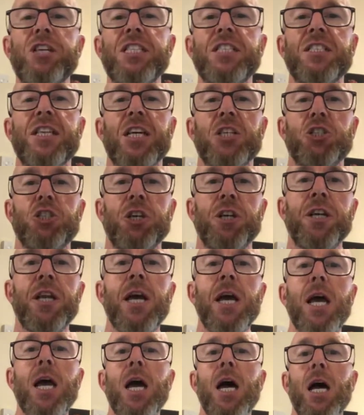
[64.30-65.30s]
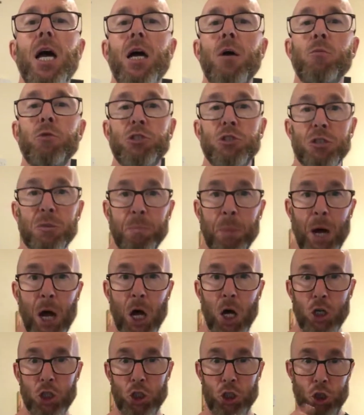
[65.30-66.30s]
free session, which was
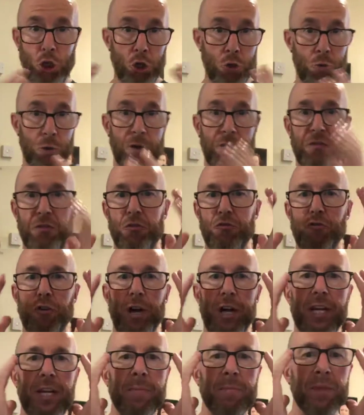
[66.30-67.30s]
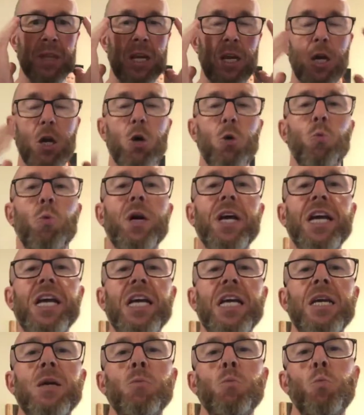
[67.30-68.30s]
part 2 of 3,
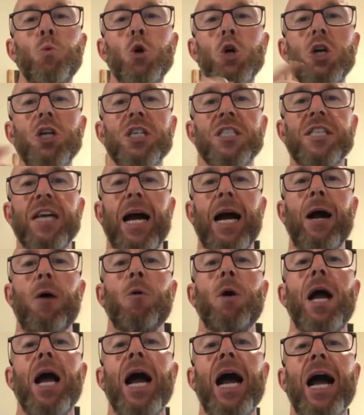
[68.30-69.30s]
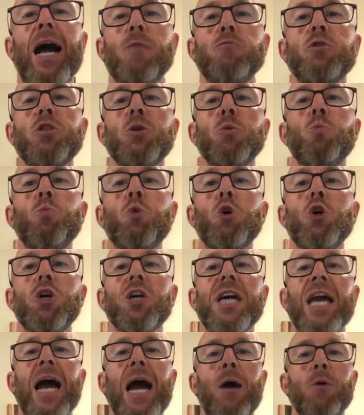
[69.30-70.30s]
we worked out how to
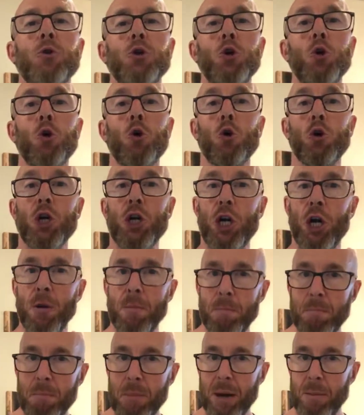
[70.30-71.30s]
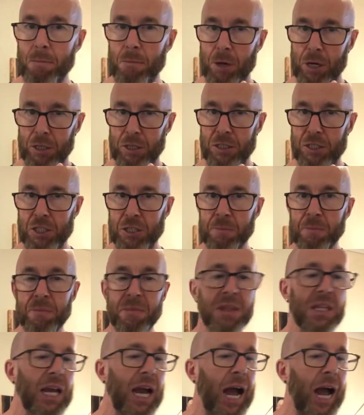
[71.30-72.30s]
work out your
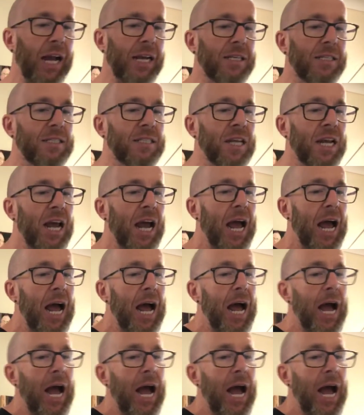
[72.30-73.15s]
commitment and